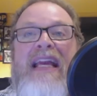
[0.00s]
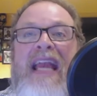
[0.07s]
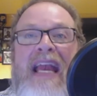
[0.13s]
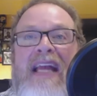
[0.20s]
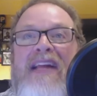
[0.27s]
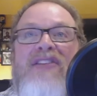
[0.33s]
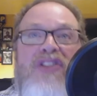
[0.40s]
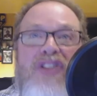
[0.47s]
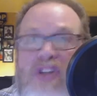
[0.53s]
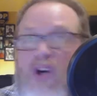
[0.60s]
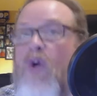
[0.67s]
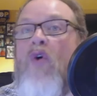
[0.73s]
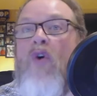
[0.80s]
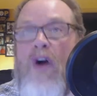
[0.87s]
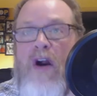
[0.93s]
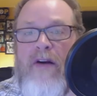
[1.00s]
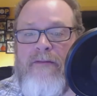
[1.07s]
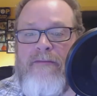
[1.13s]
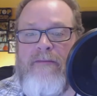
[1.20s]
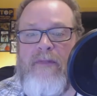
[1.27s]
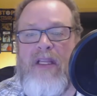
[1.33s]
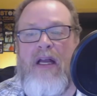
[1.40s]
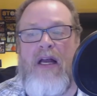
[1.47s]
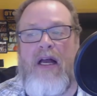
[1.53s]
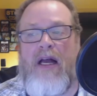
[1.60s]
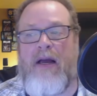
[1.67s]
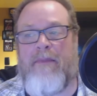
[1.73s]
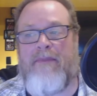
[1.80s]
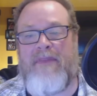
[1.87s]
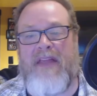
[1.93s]
They can't score.
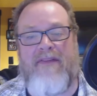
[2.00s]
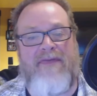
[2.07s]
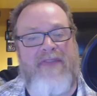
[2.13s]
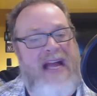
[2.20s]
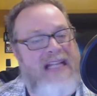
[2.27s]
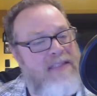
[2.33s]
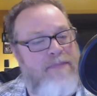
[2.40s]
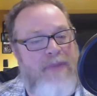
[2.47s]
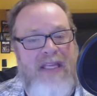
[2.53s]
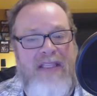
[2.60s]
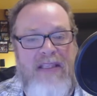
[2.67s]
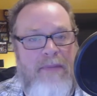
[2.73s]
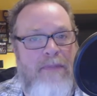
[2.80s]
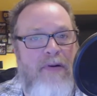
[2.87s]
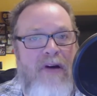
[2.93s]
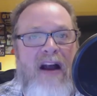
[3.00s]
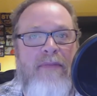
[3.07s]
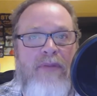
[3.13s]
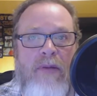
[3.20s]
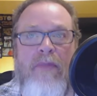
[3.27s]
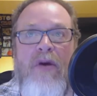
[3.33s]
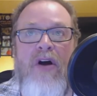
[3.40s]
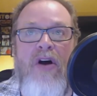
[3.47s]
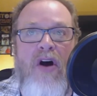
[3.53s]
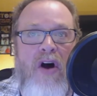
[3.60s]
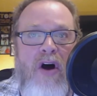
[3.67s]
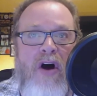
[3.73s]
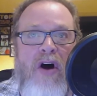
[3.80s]
That's been the problem